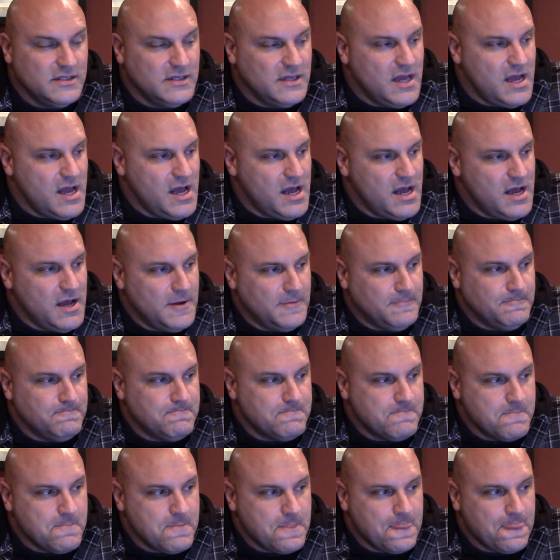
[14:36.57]

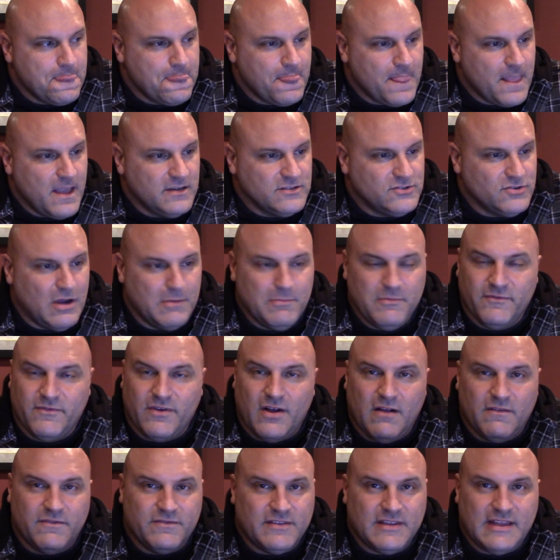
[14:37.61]
So I'm
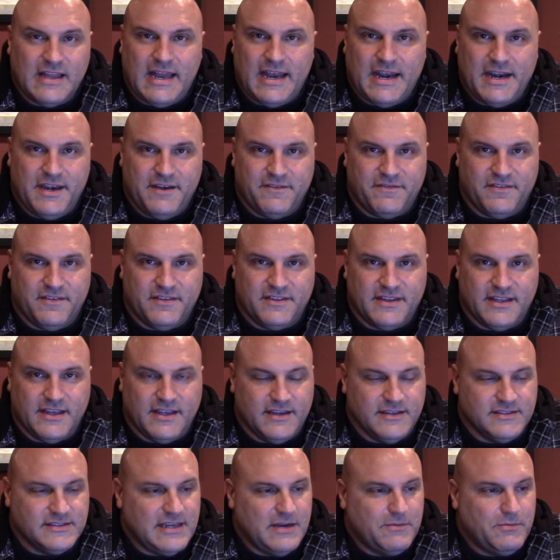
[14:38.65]
involved in a lot of different
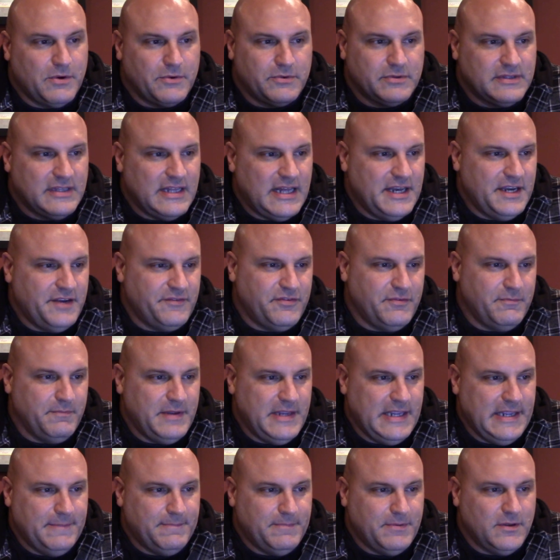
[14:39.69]
things, and I work with a lot of different
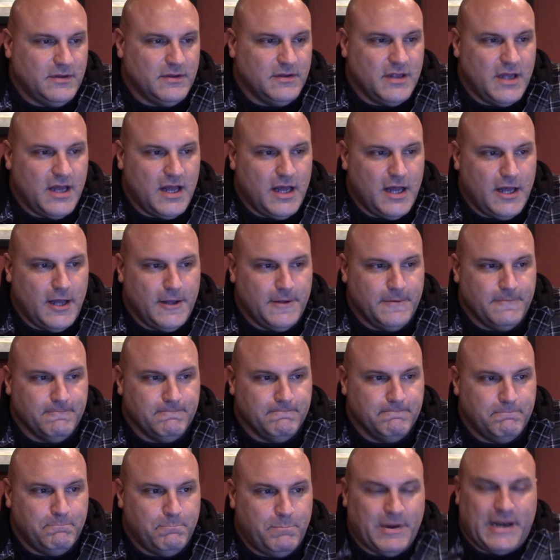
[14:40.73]
people.
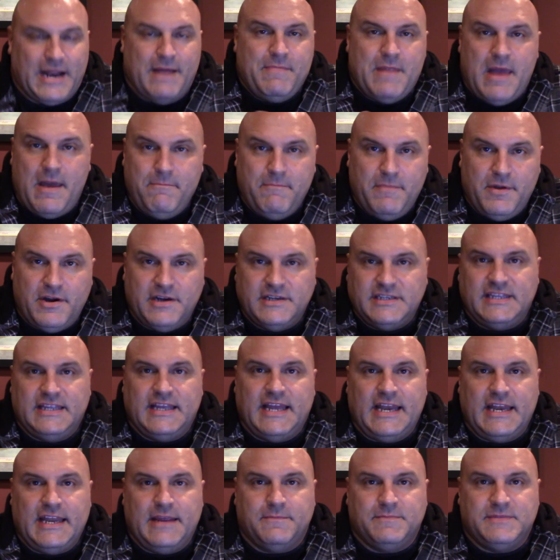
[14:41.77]
But I'm not married to the
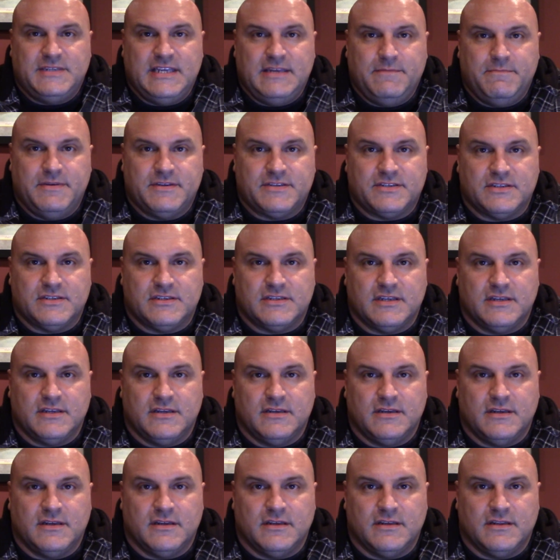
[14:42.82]
NEMT business, the
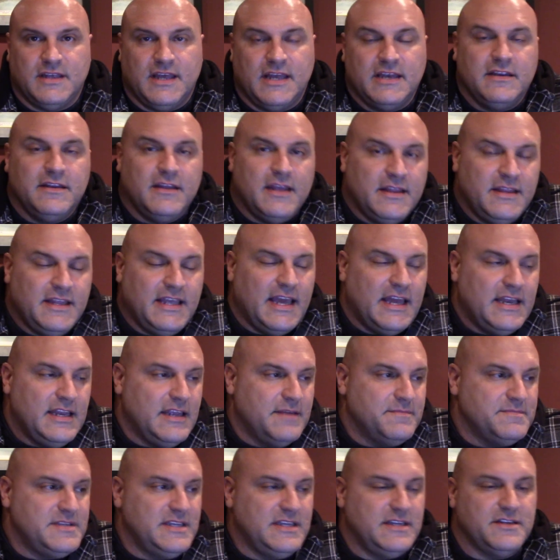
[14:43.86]

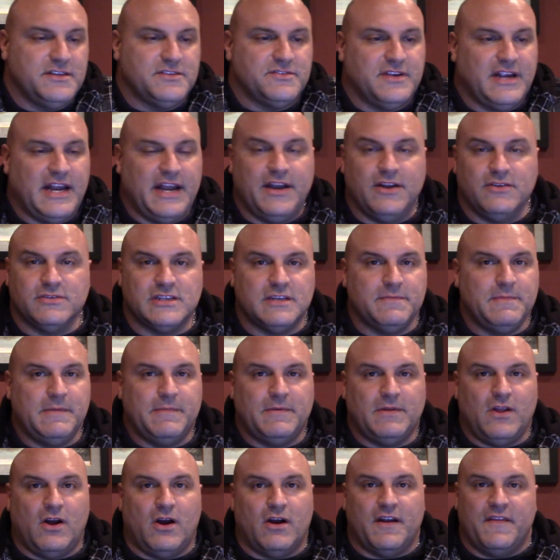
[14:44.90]
NEMT industry. I know some
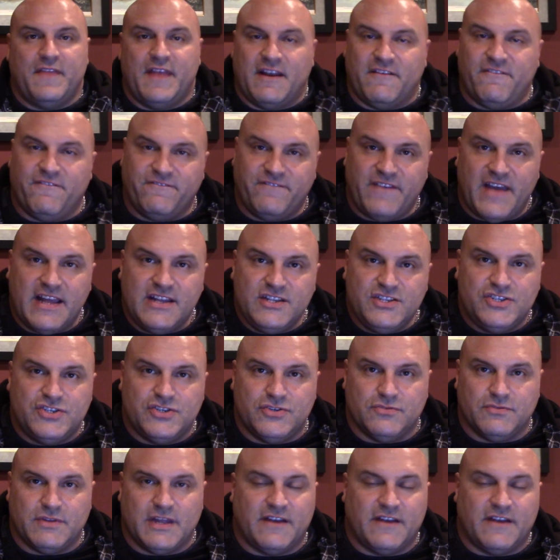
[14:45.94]
people are, and that offends you.